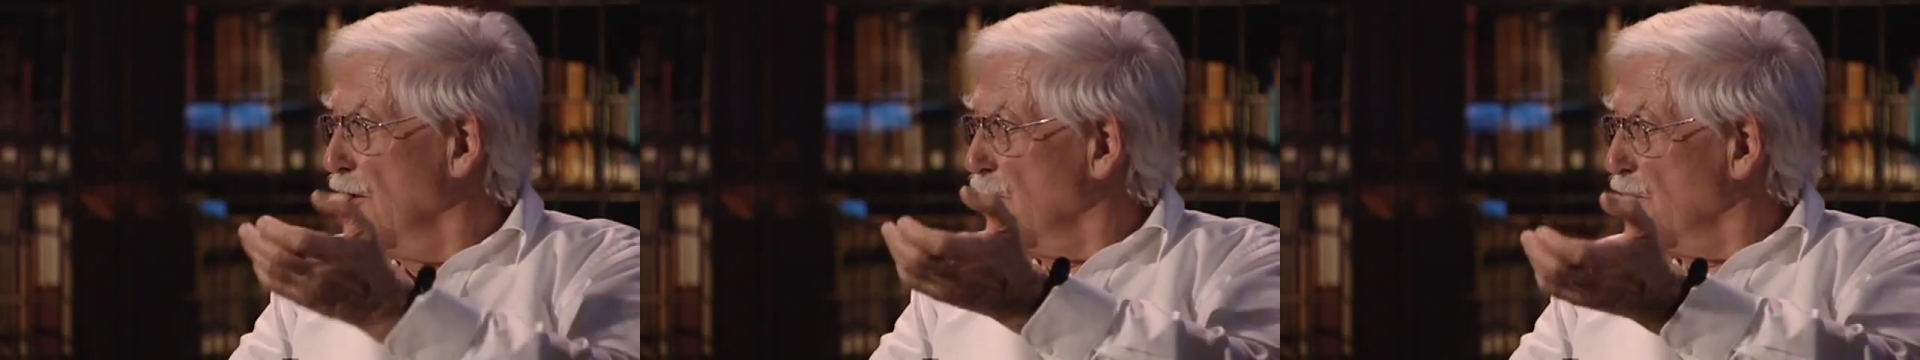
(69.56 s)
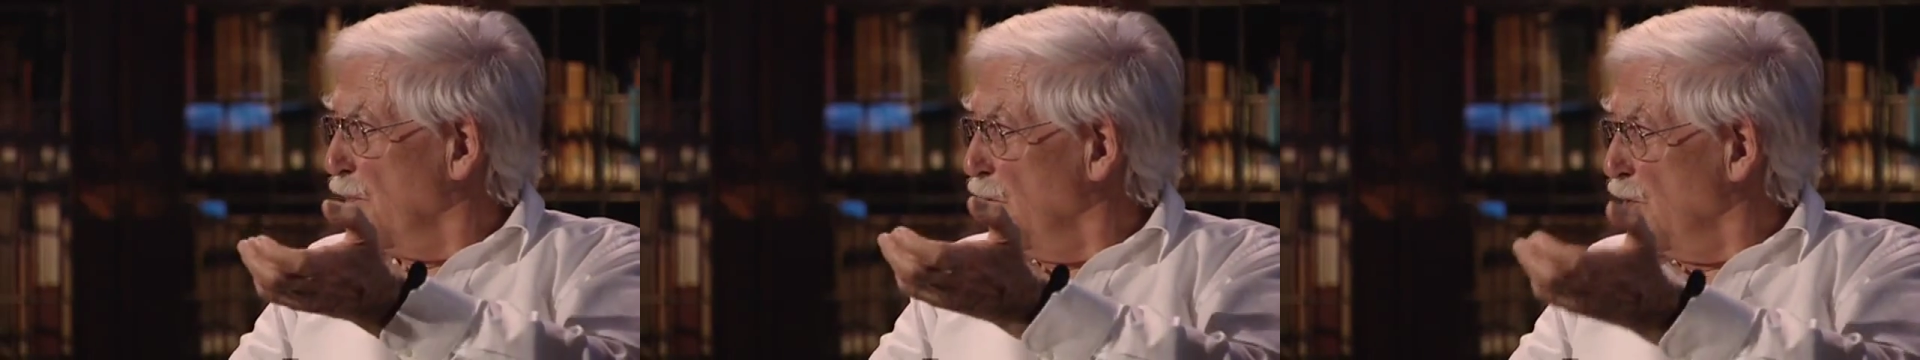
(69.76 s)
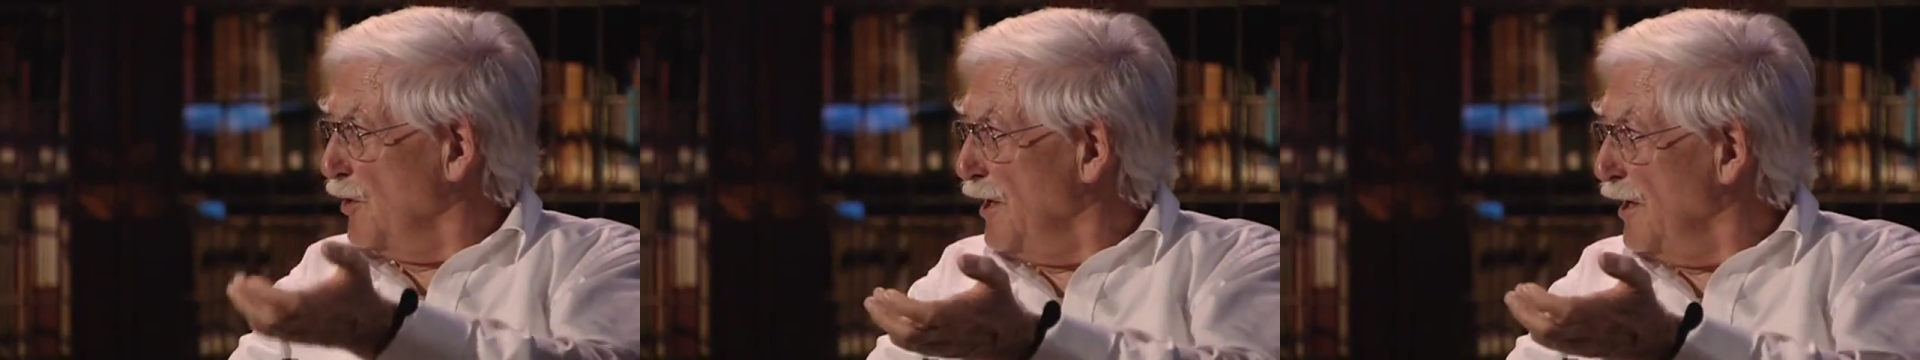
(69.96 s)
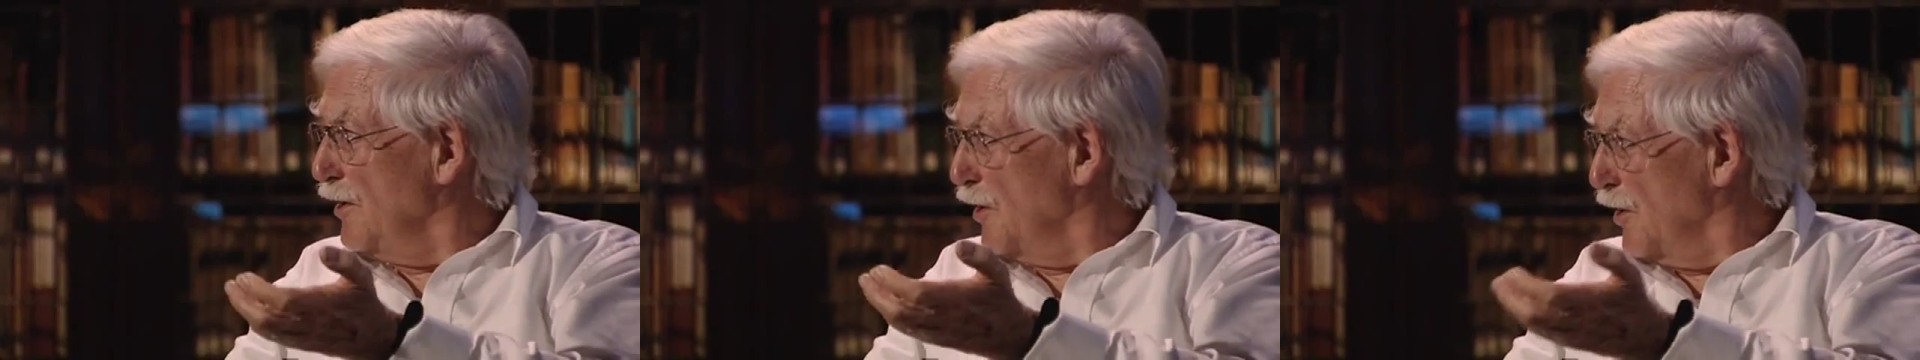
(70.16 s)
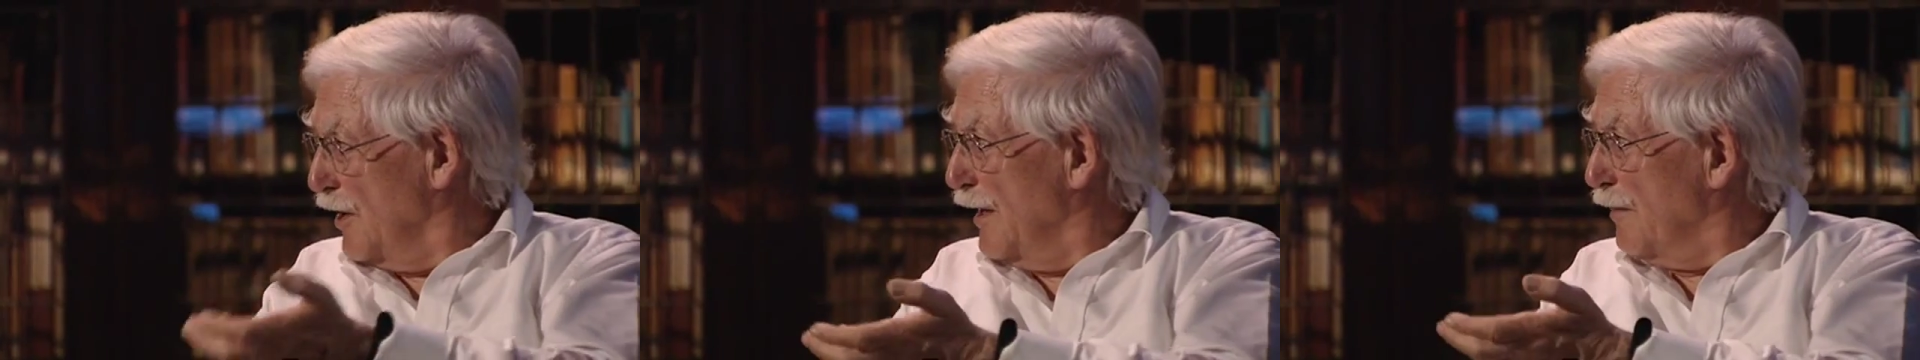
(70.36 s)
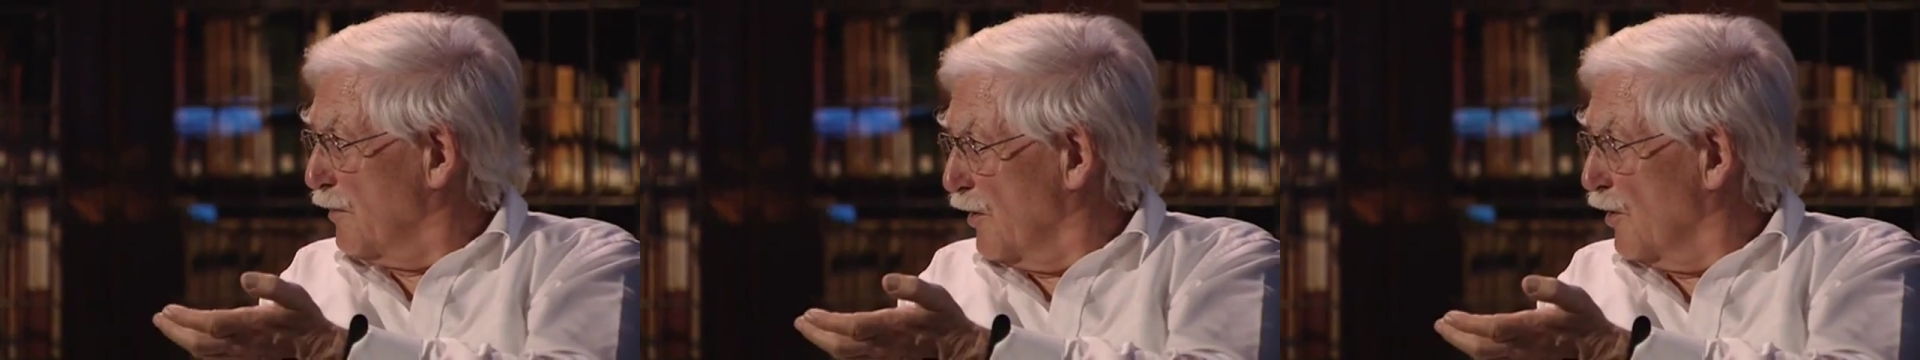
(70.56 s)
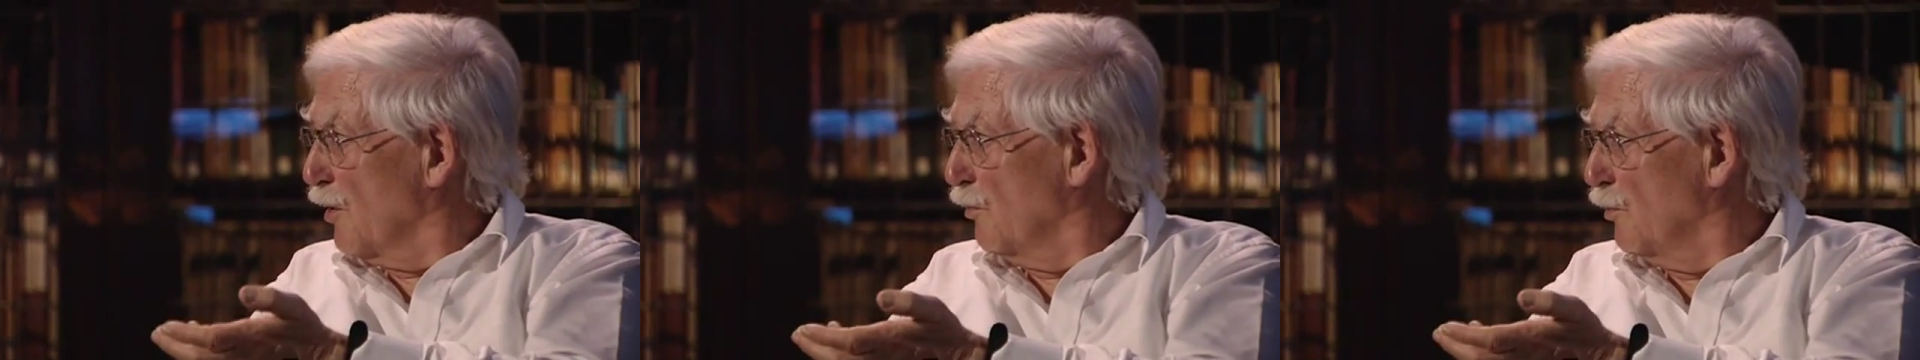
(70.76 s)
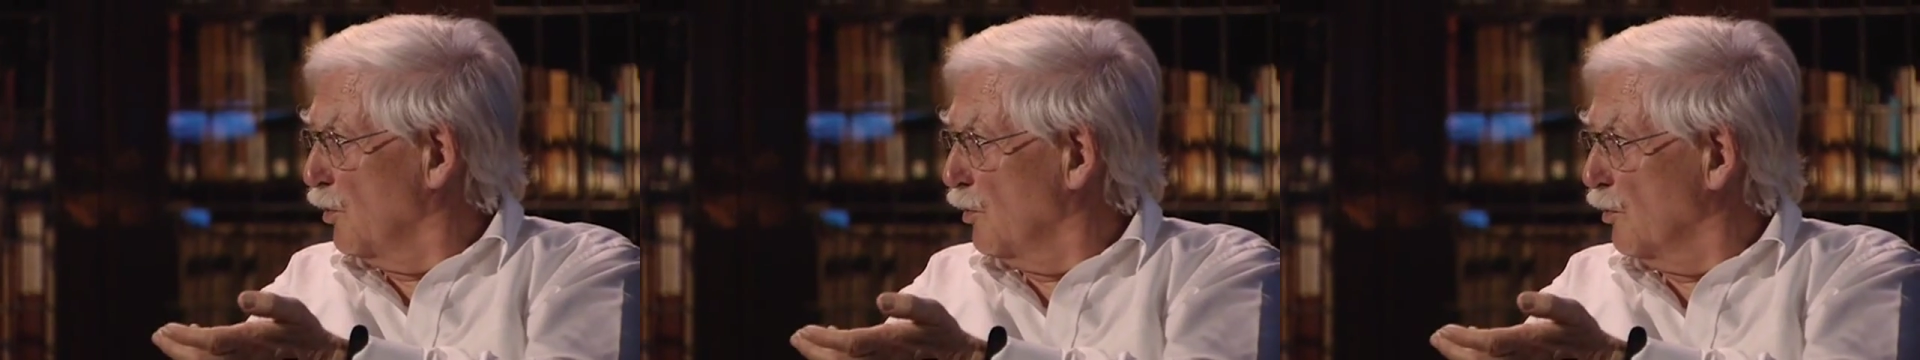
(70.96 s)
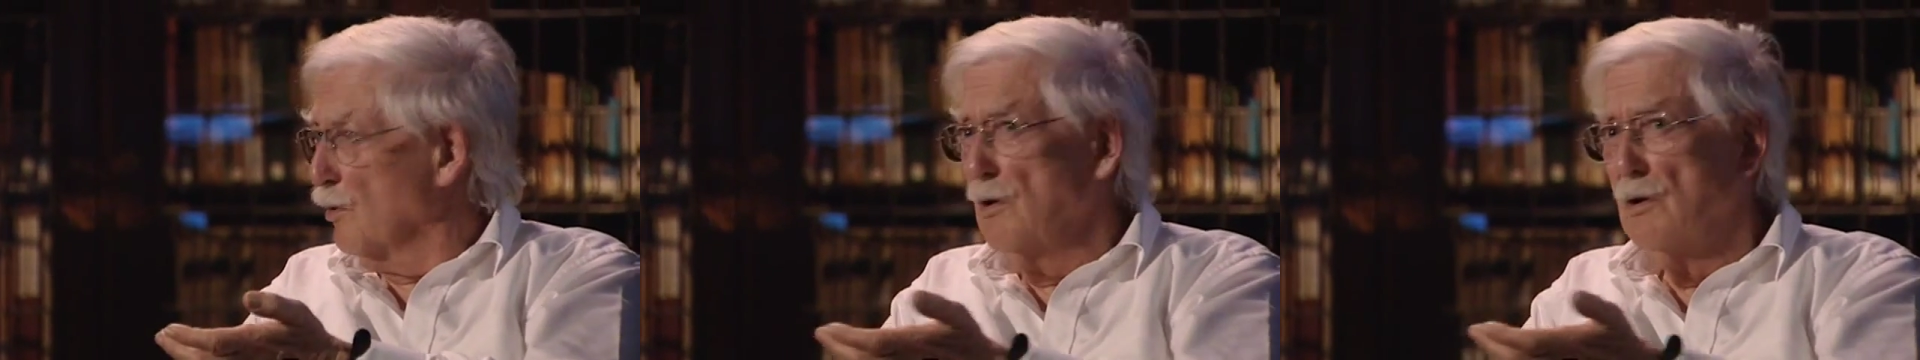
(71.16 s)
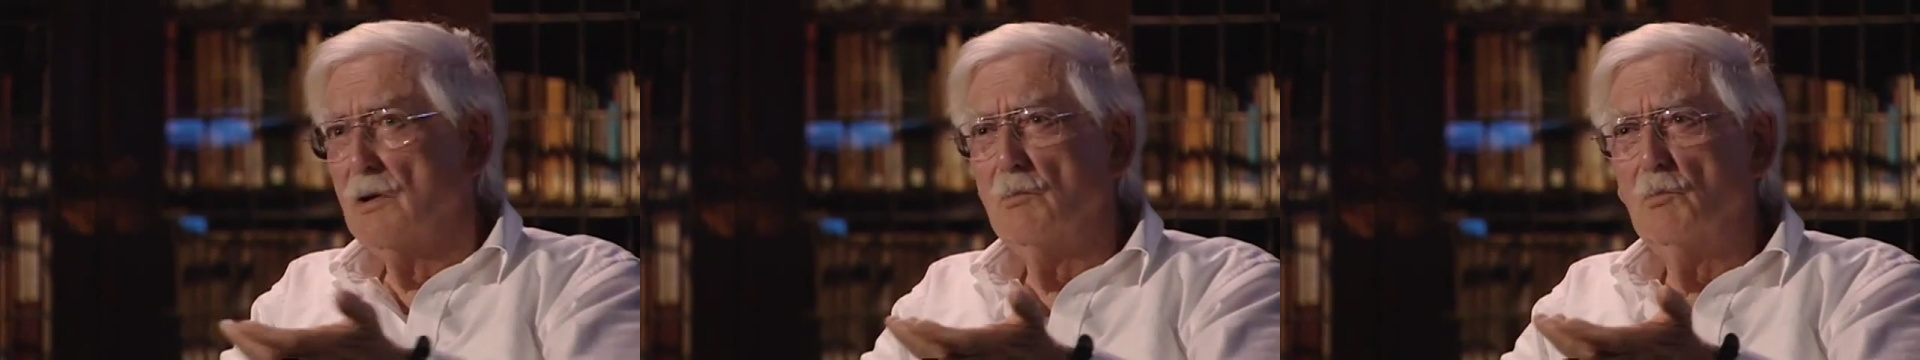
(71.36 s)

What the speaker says: exploiting the depth of the wall,